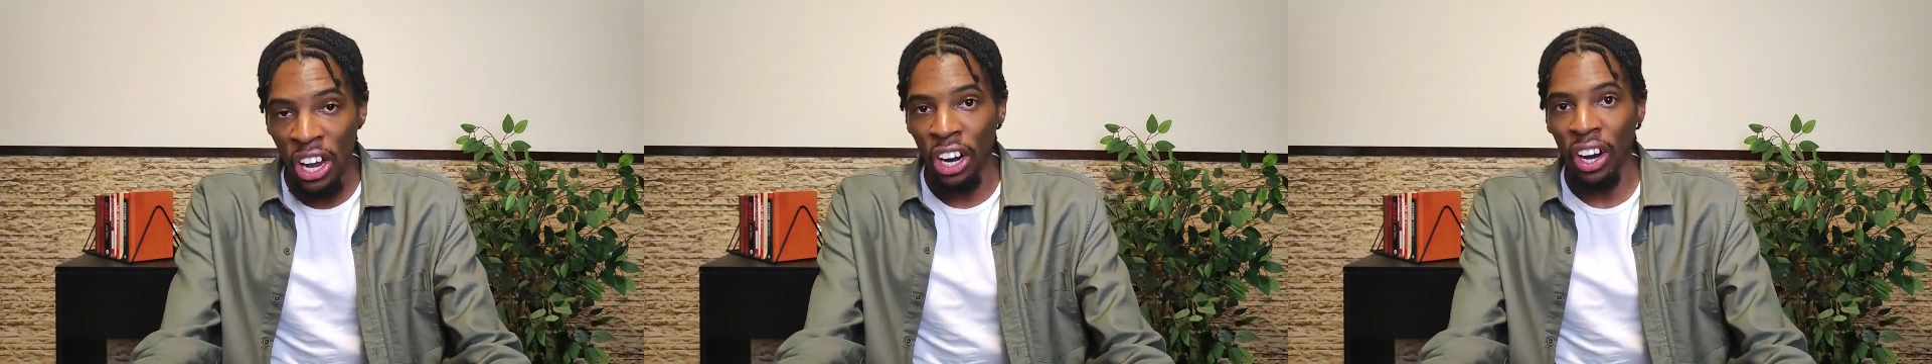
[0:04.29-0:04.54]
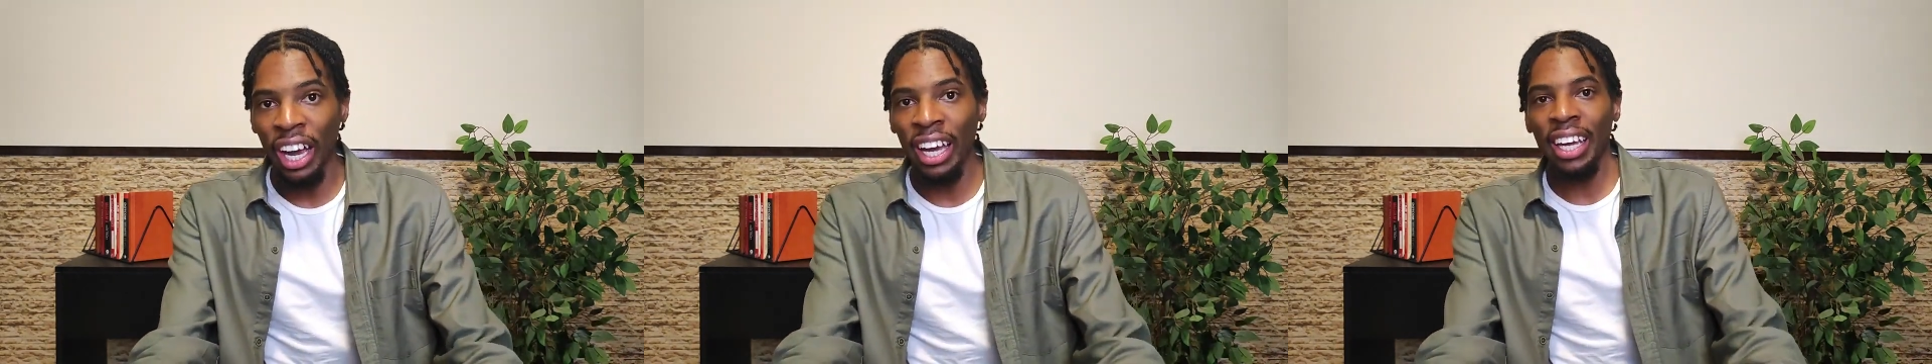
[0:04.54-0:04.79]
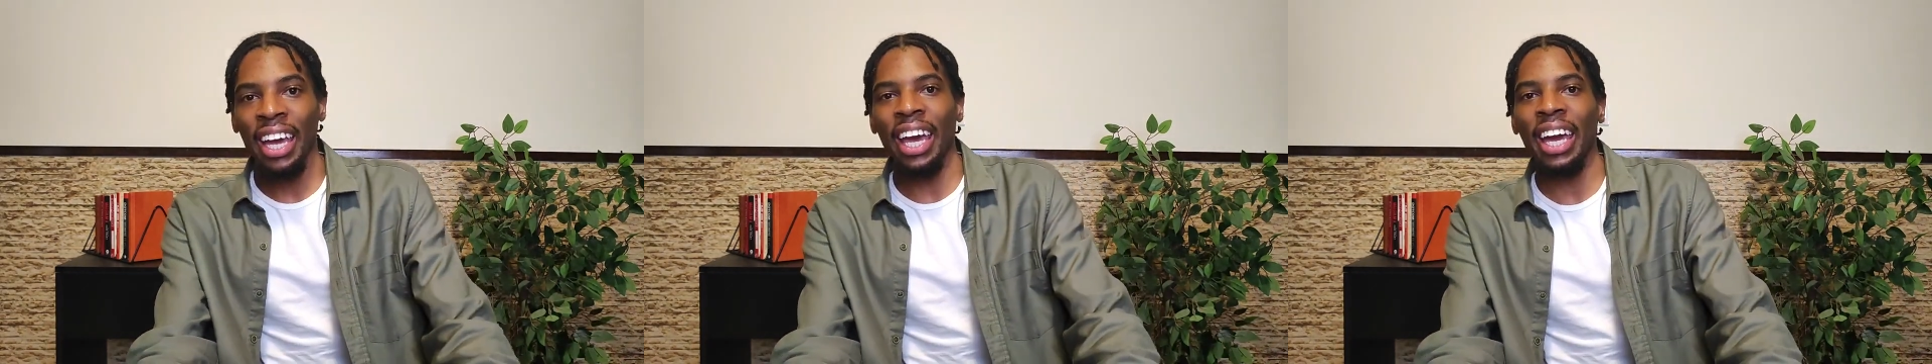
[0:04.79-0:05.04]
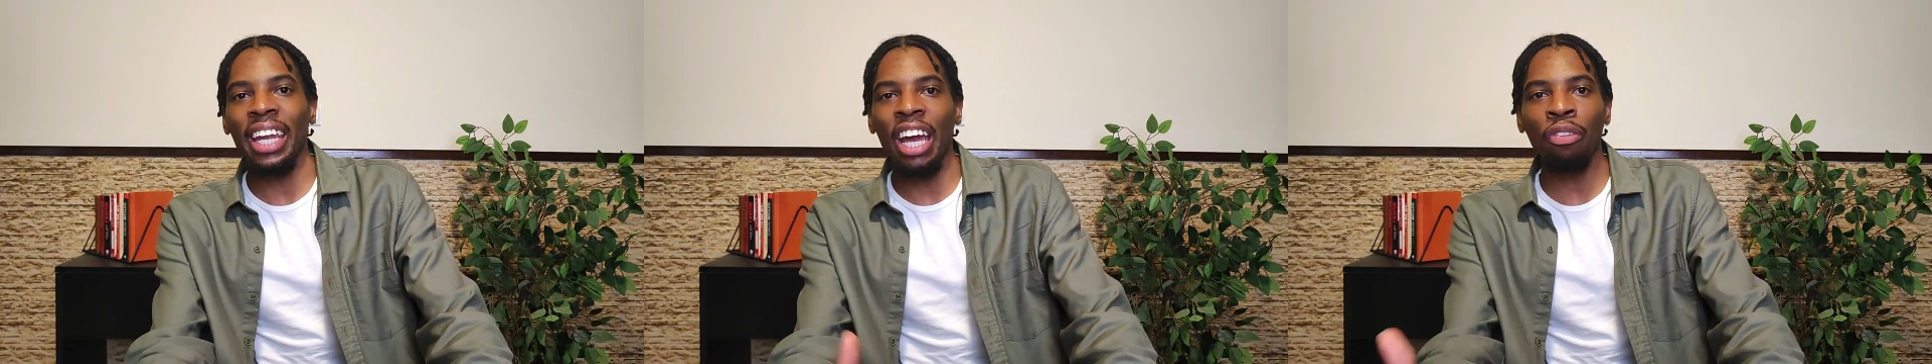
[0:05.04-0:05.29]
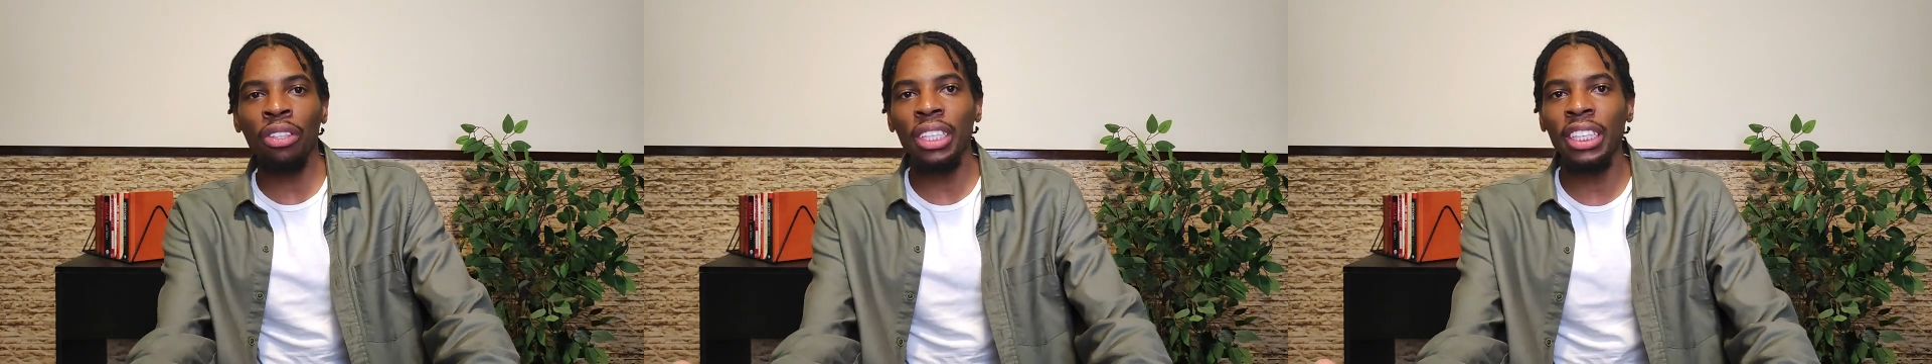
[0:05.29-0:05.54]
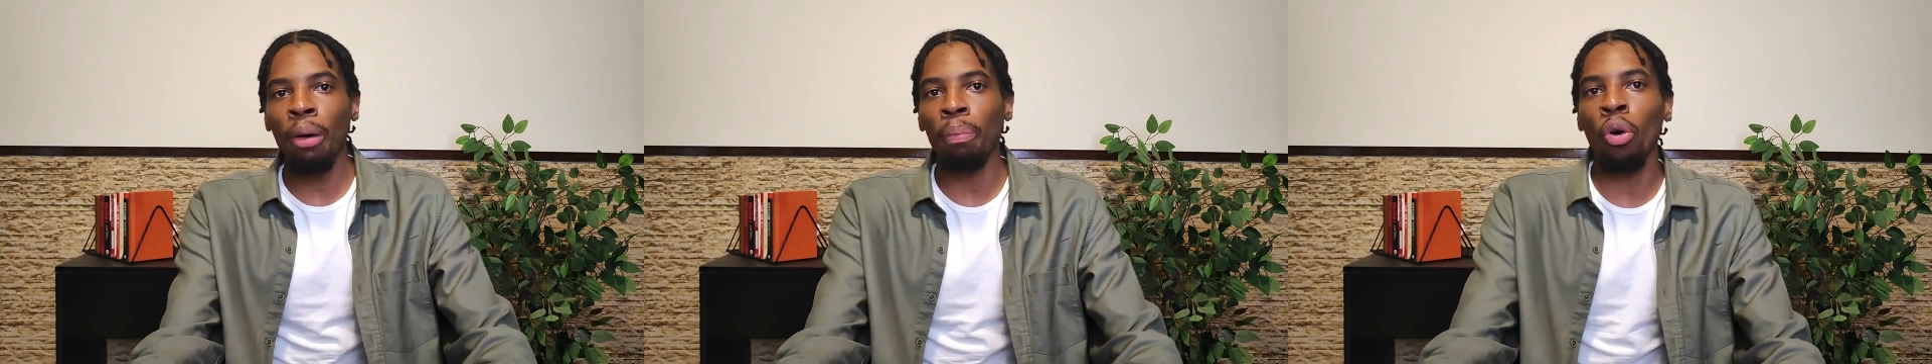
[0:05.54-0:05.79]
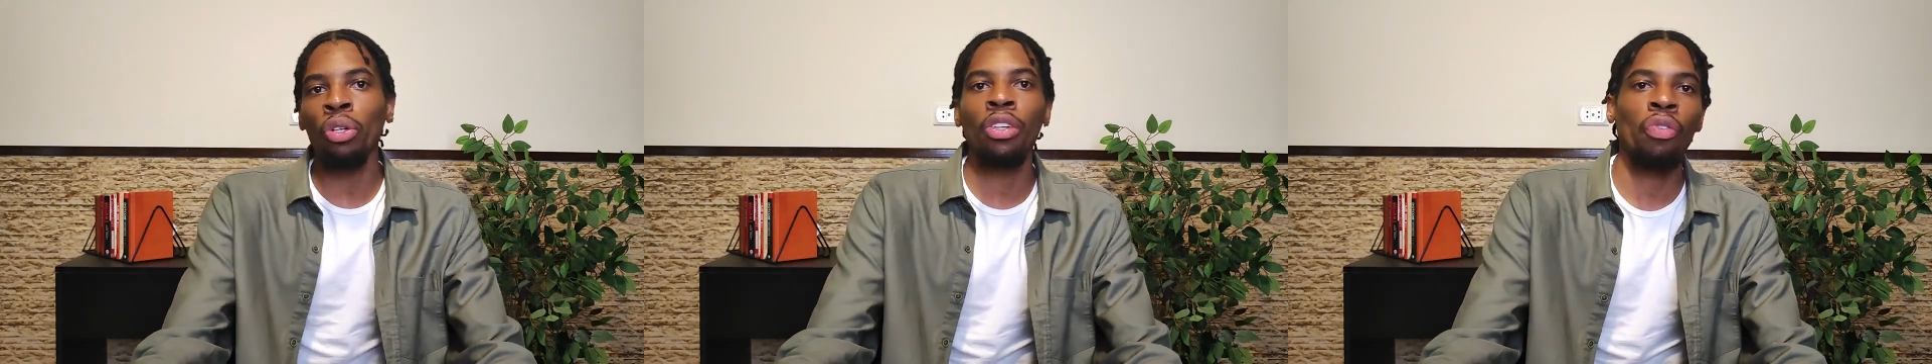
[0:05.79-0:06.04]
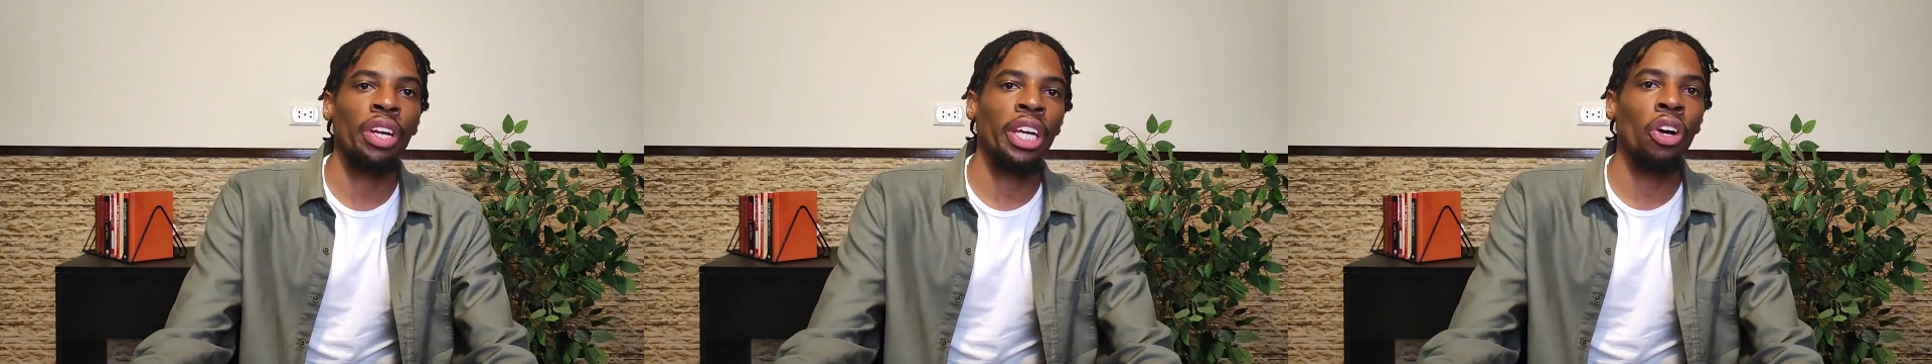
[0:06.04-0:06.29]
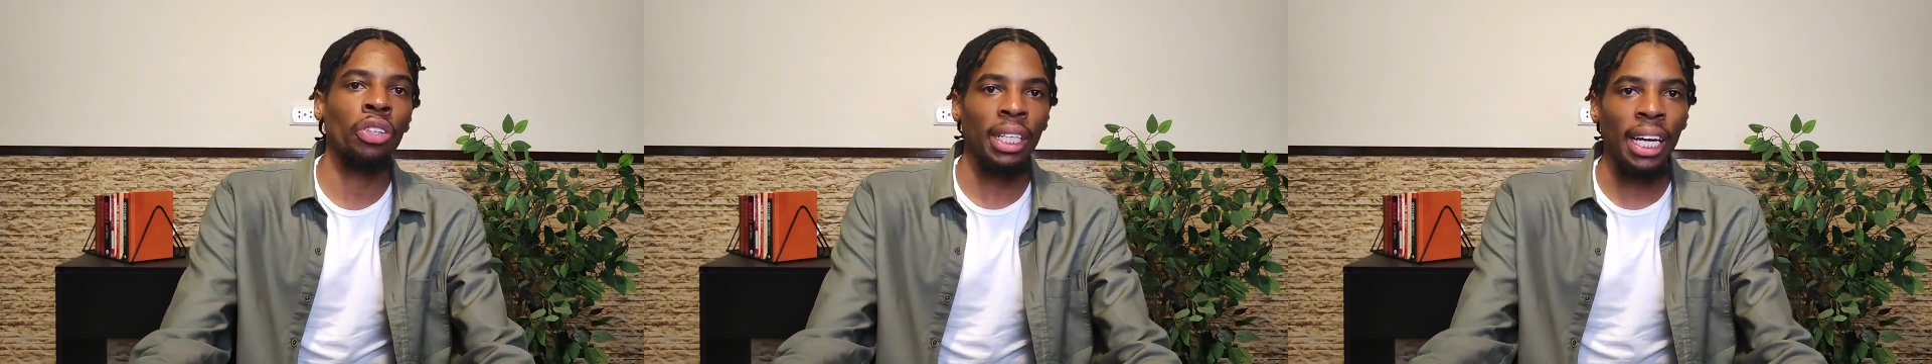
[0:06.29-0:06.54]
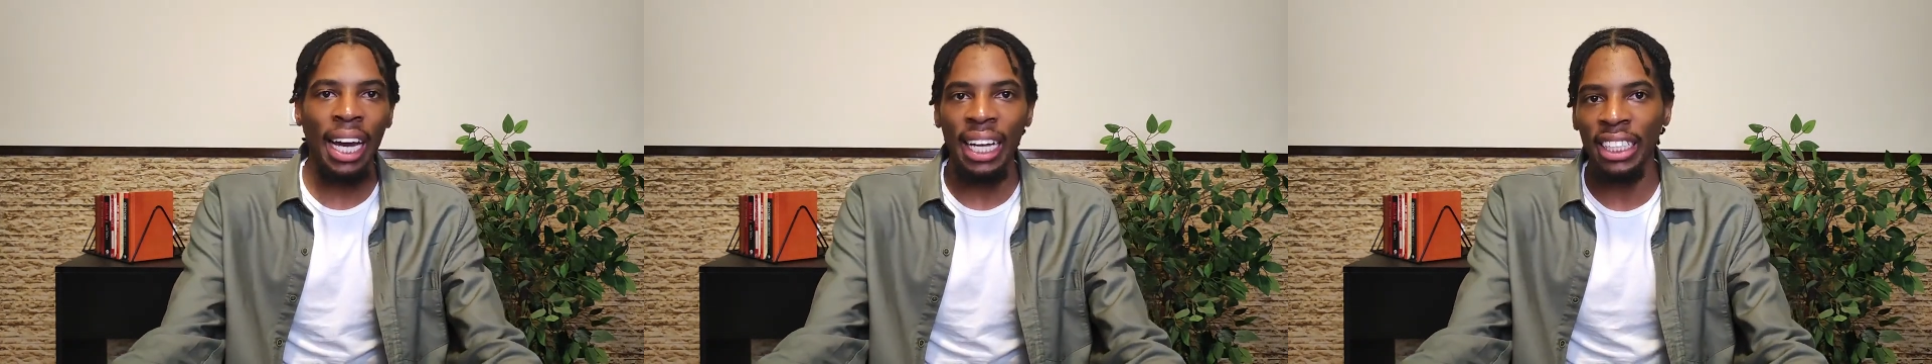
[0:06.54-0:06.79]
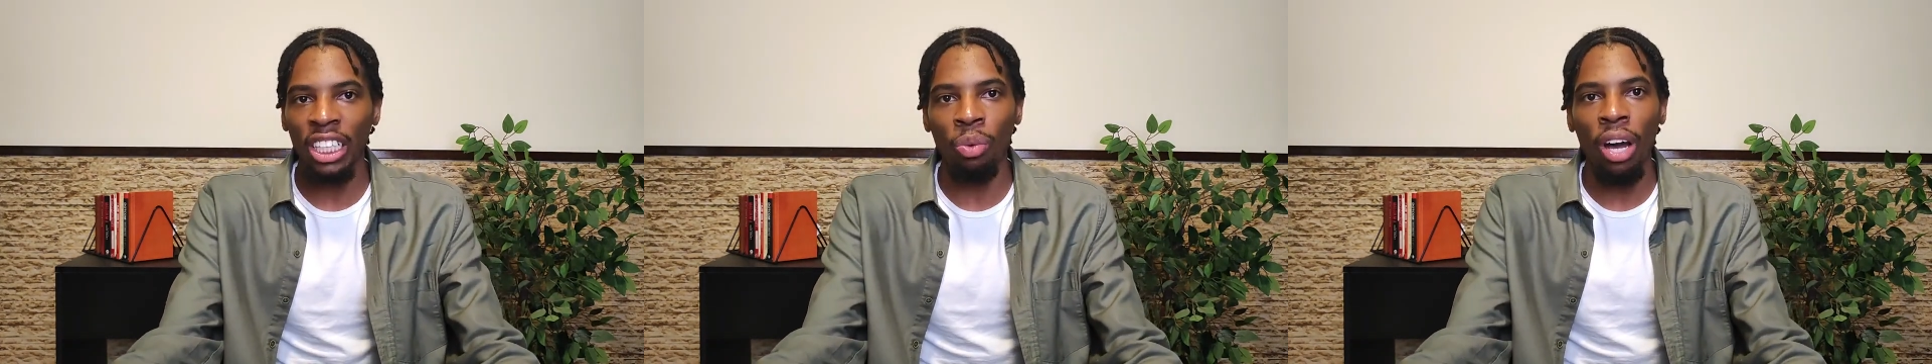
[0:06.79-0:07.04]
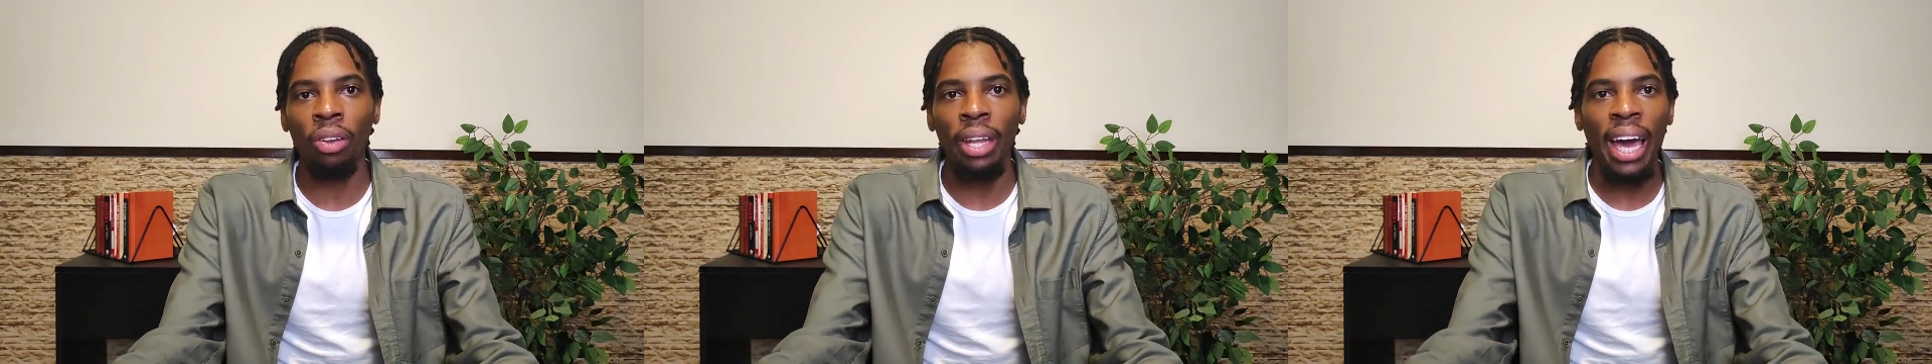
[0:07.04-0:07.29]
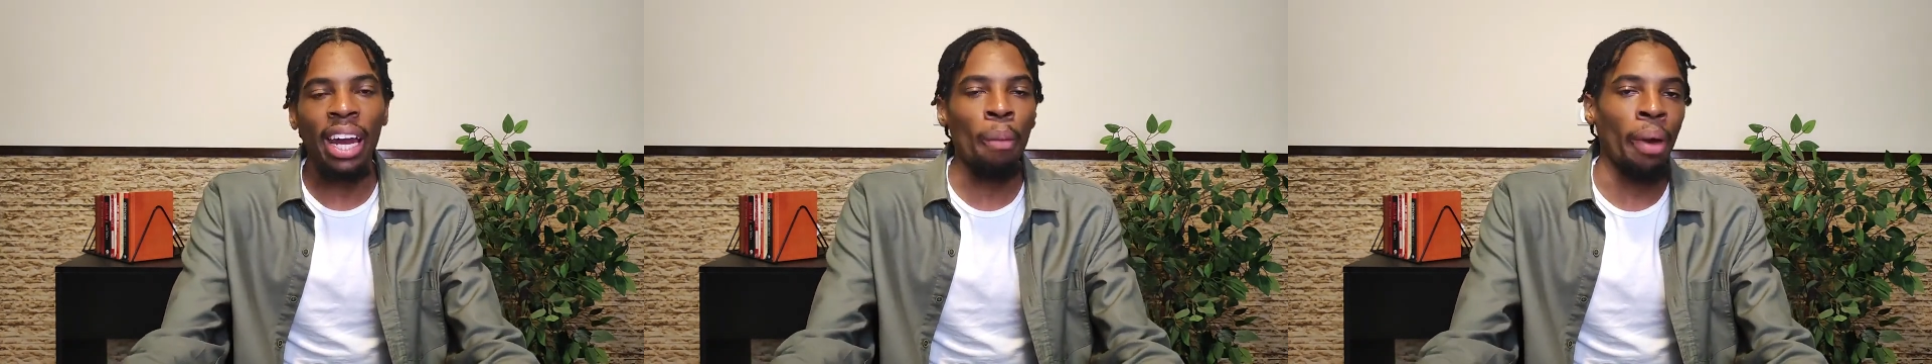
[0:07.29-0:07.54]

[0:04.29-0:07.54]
All right, and ever since I posted videos and content around that,